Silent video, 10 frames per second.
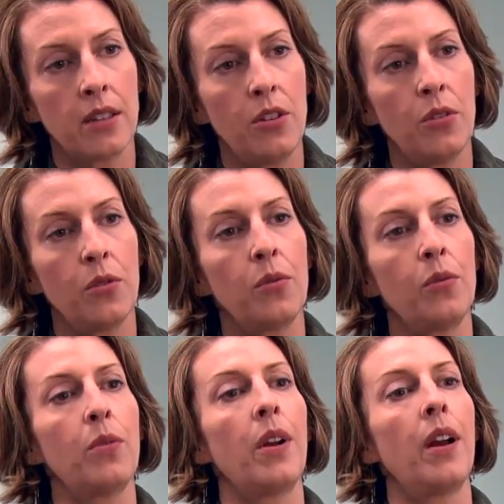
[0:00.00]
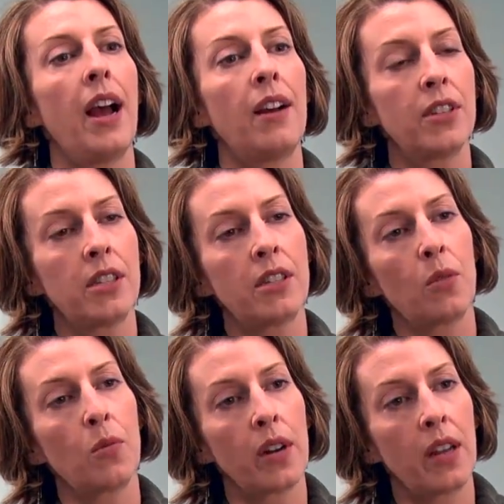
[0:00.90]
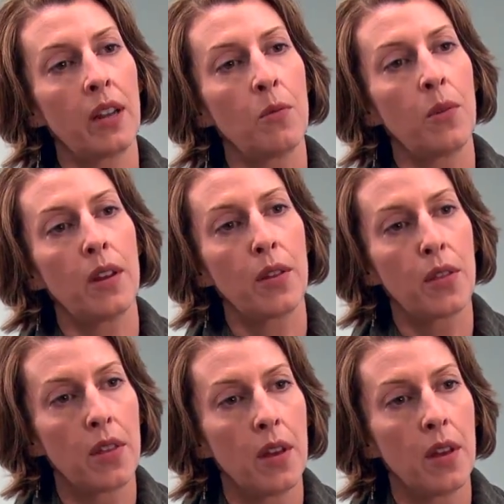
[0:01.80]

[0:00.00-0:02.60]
you have to start working with